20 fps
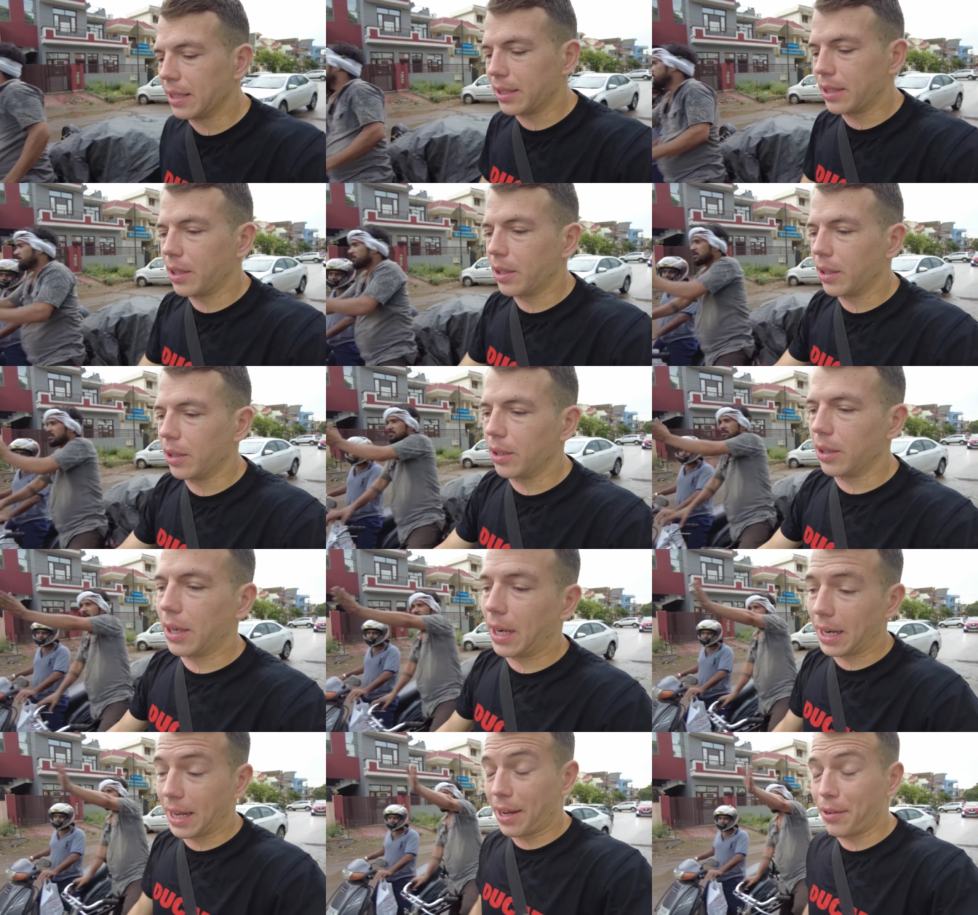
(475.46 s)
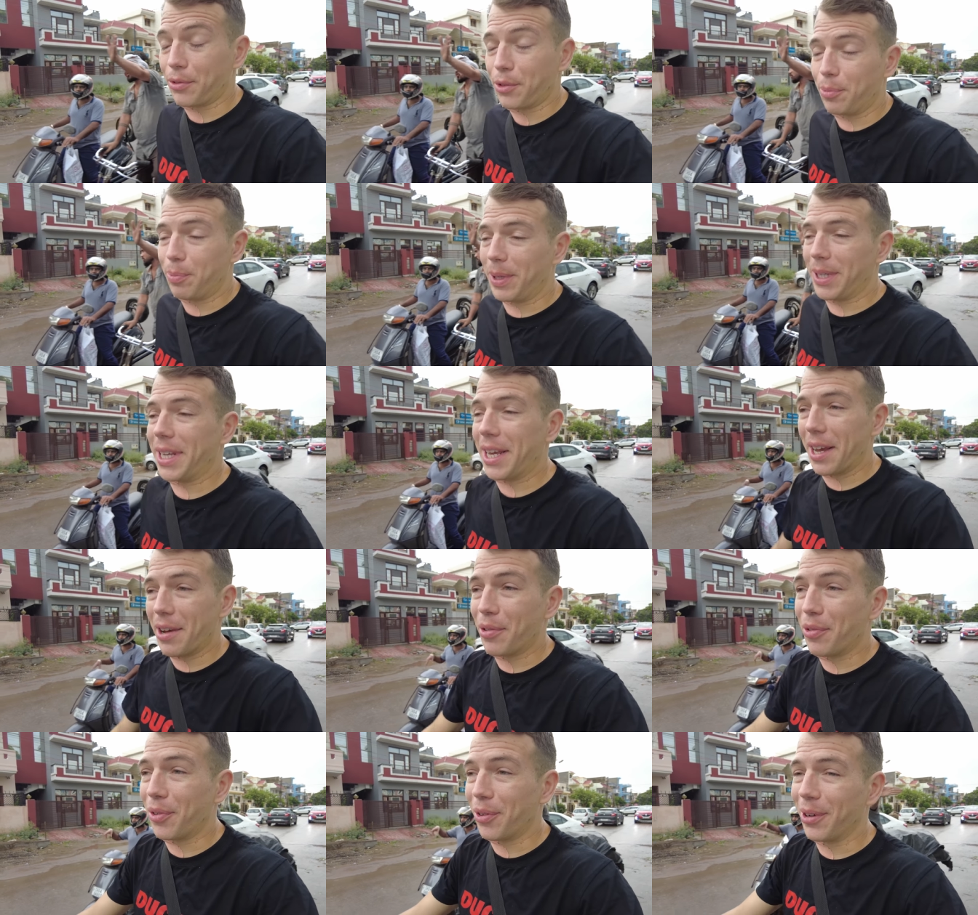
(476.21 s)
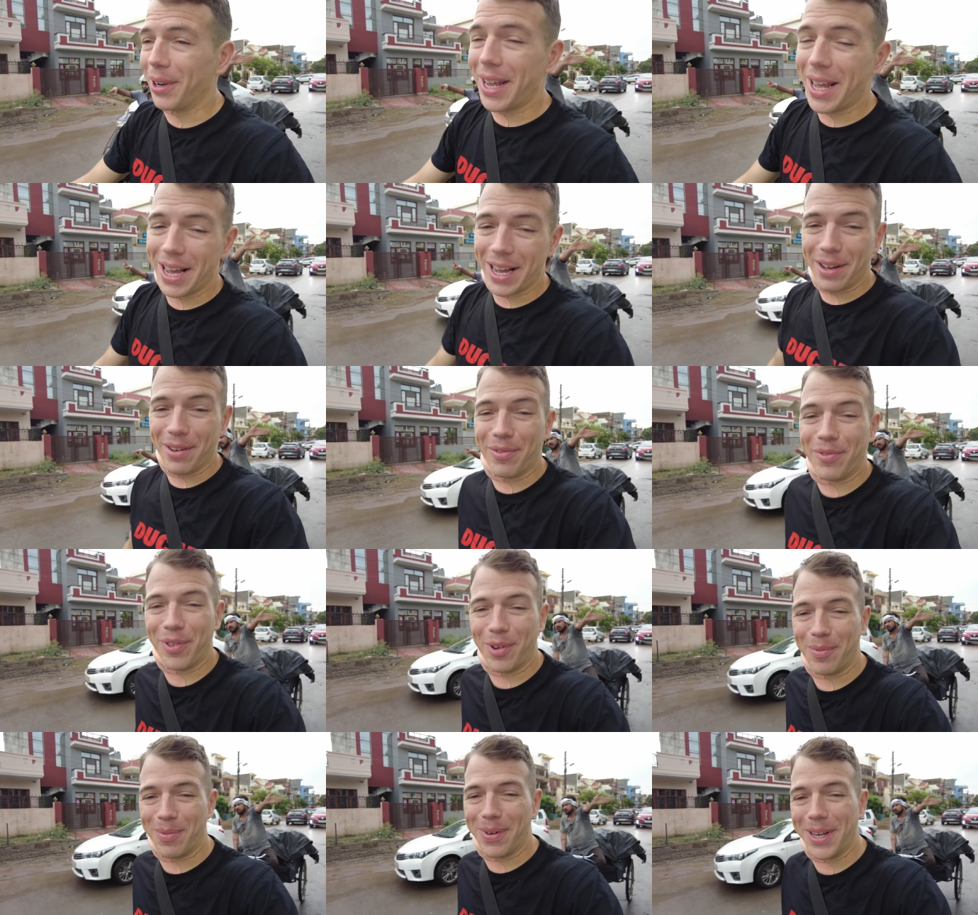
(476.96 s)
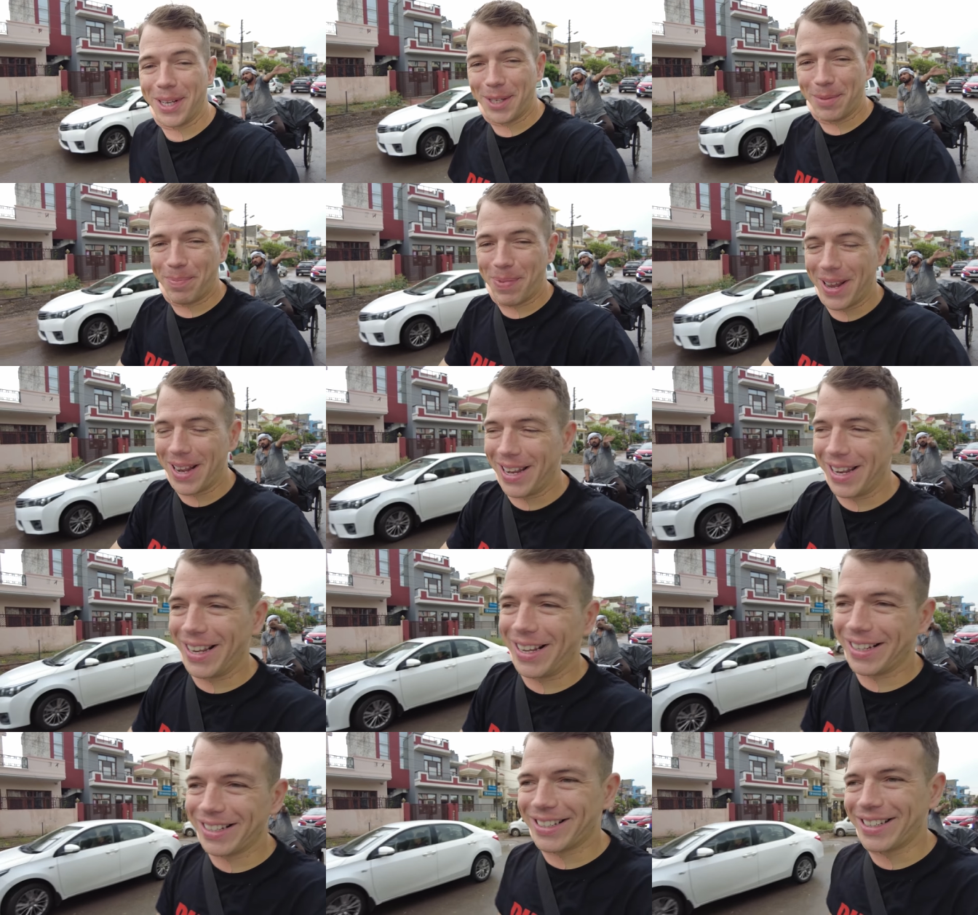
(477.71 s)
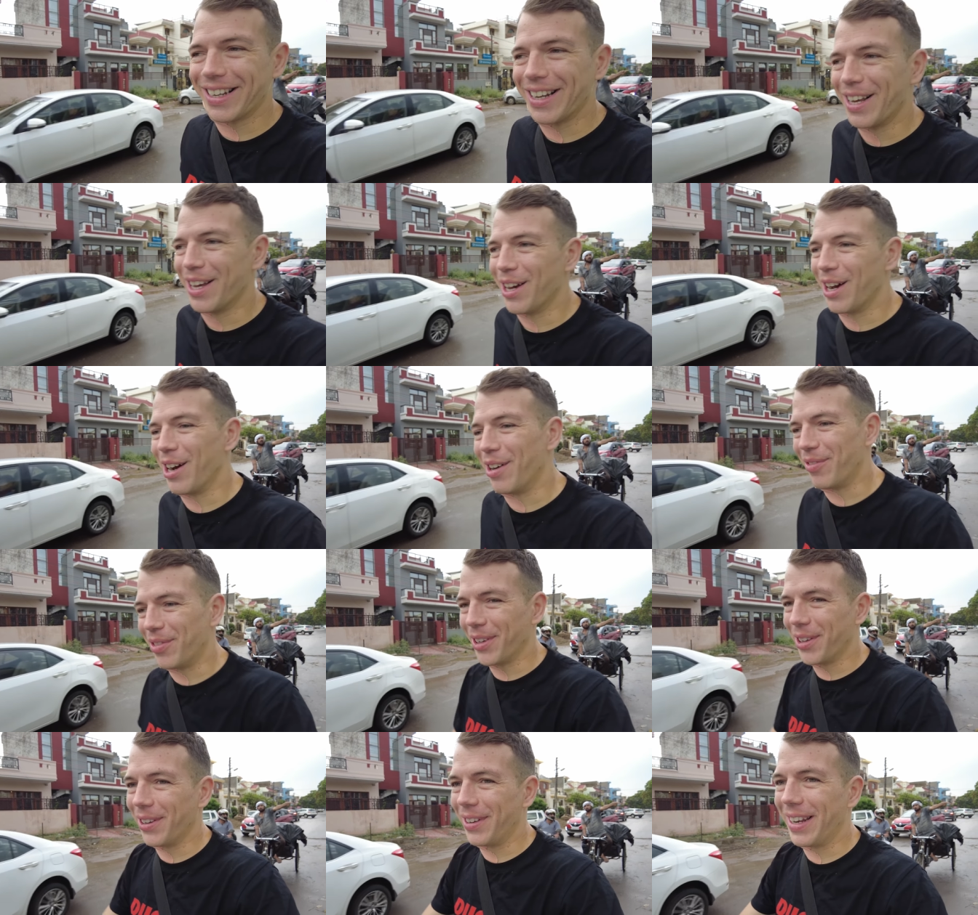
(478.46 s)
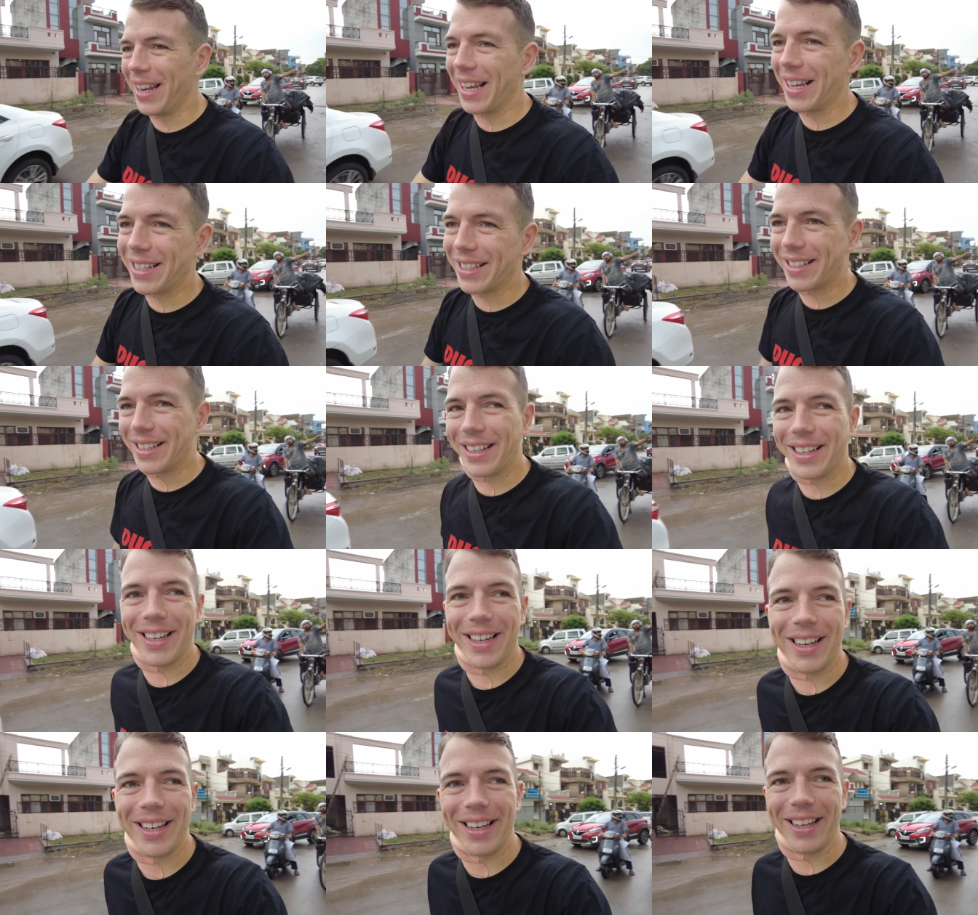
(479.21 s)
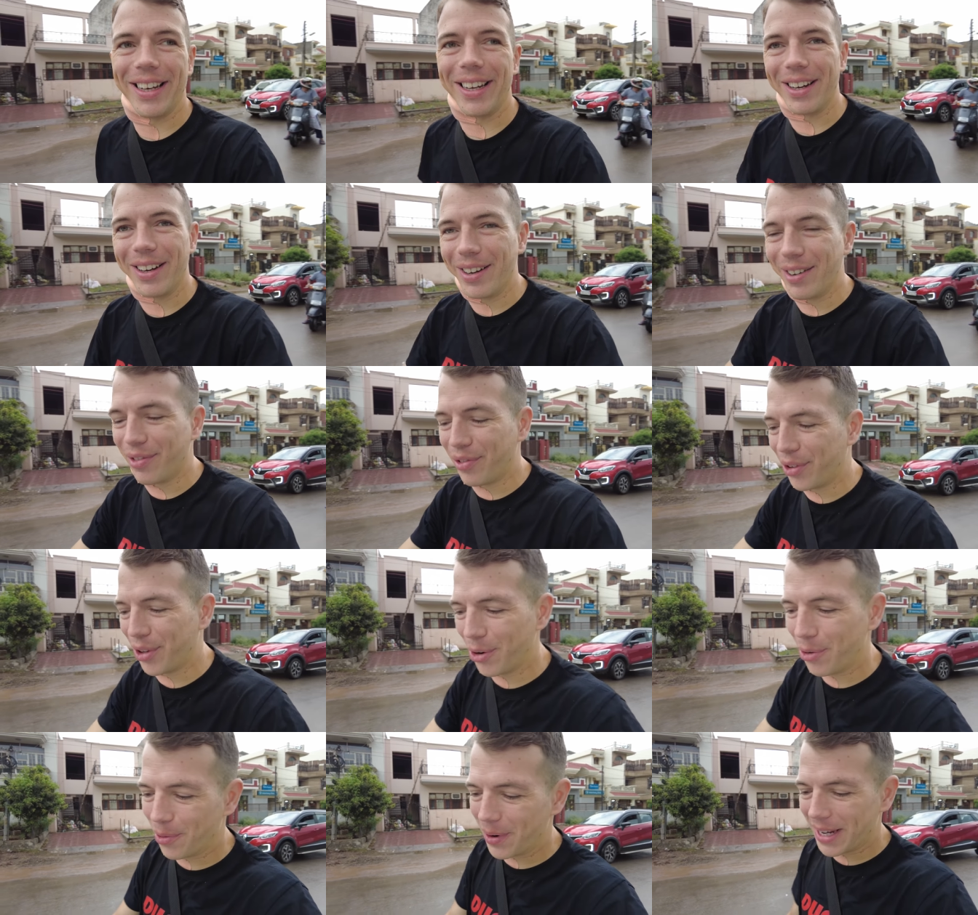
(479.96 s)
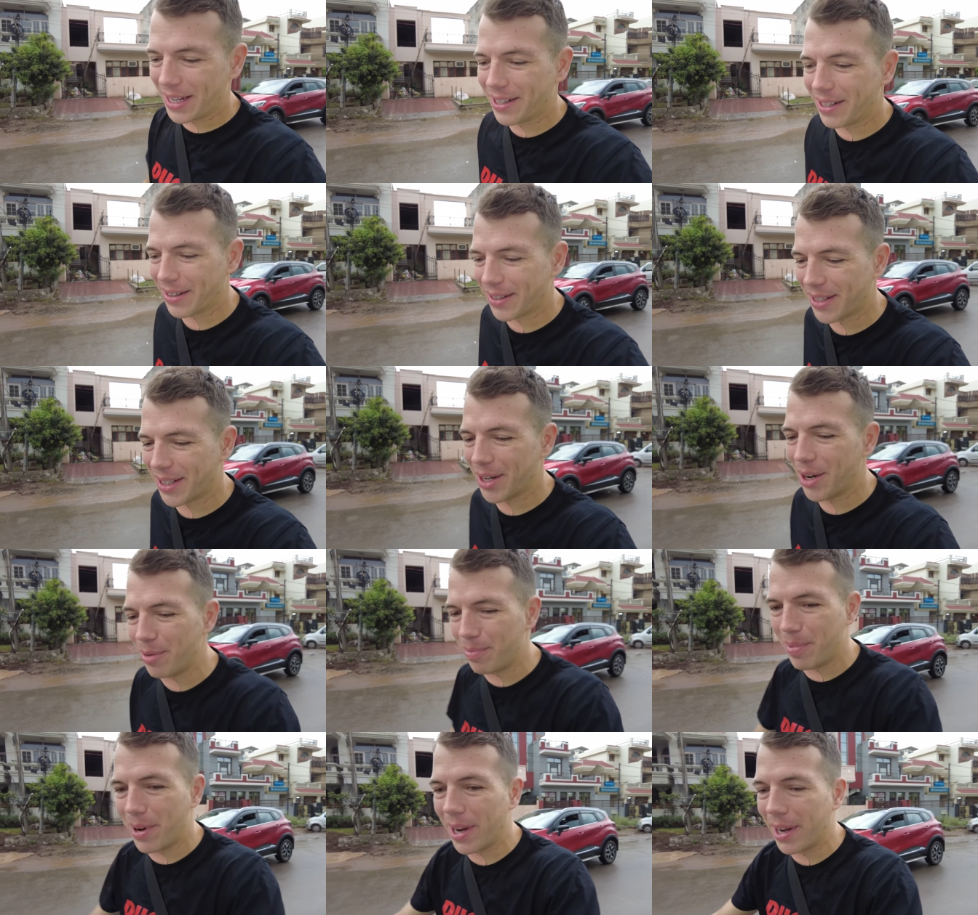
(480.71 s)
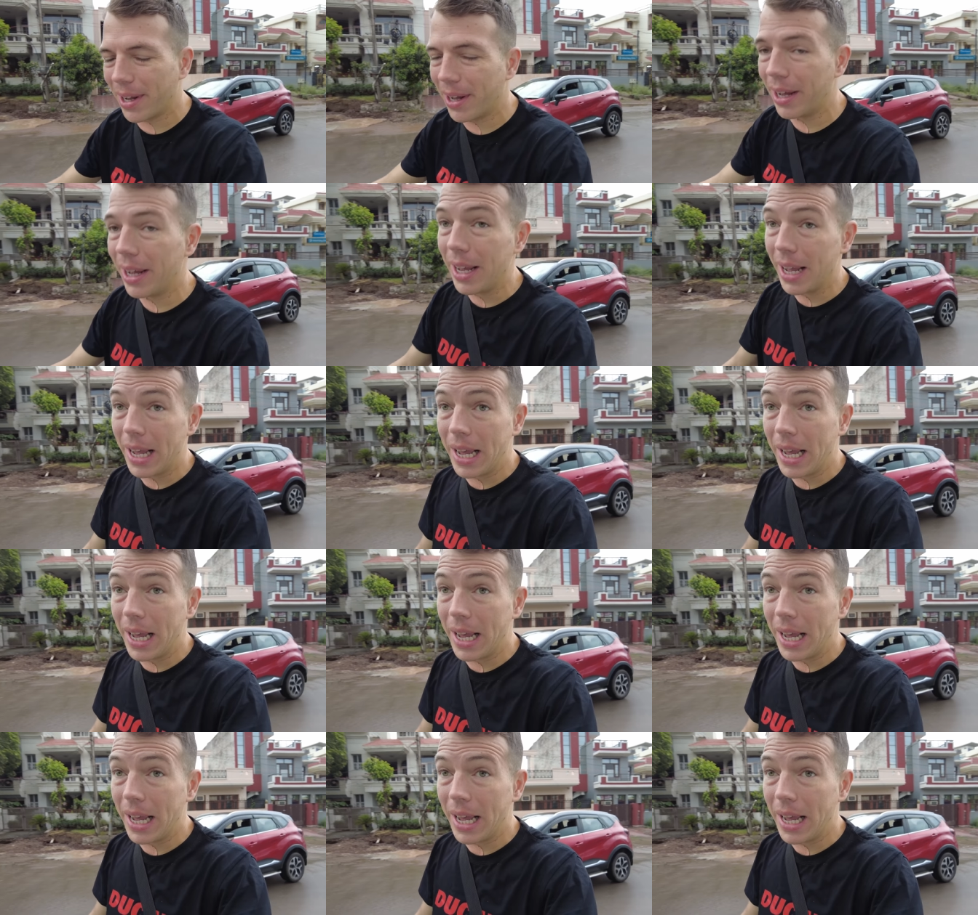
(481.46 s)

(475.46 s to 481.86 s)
so I'll have to be careful now for my spendings over the next uh, you know few weeks or so but uh,